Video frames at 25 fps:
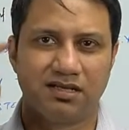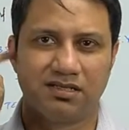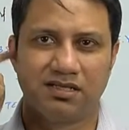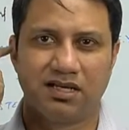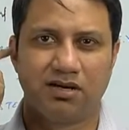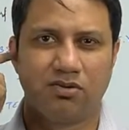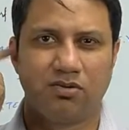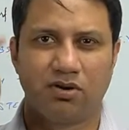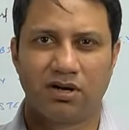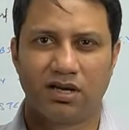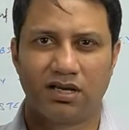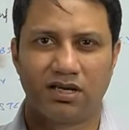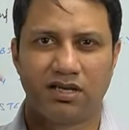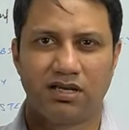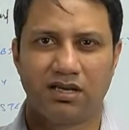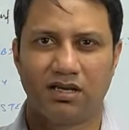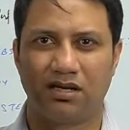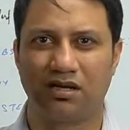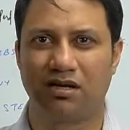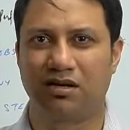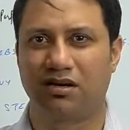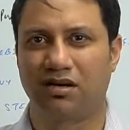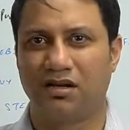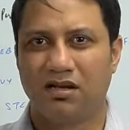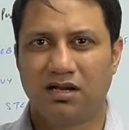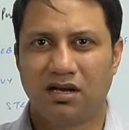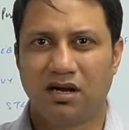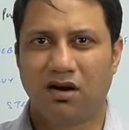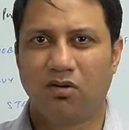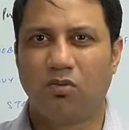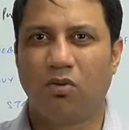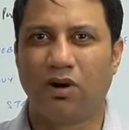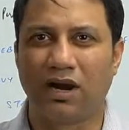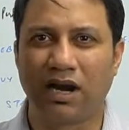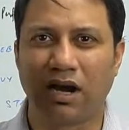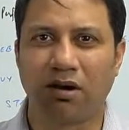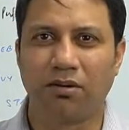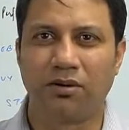They don't want to hear a
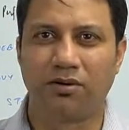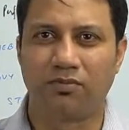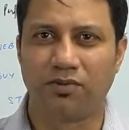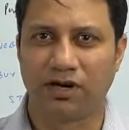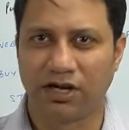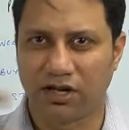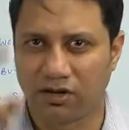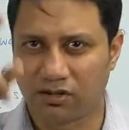1 hour video. They